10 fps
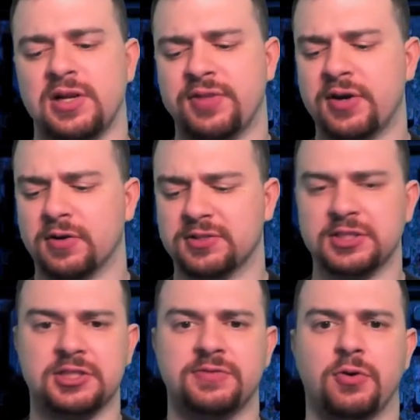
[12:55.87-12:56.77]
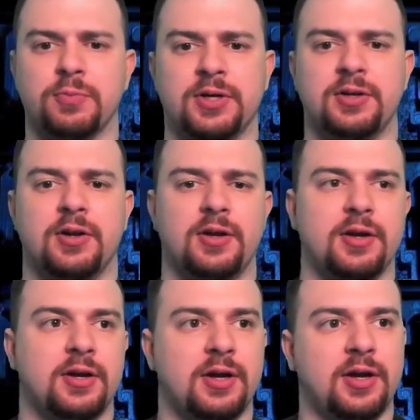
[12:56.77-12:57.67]
They are 64-bit
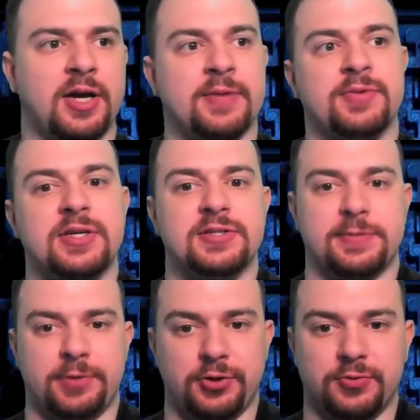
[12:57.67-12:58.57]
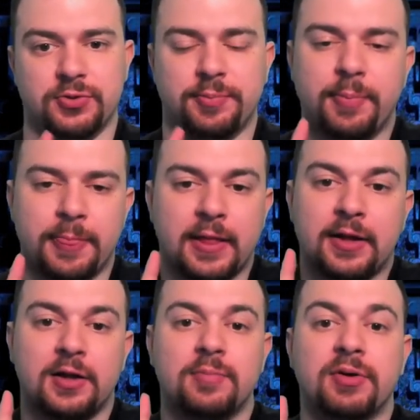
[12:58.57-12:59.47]
AMD CPUs,
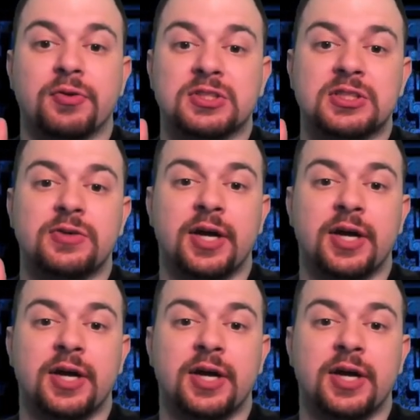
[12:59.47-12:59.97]
but they're still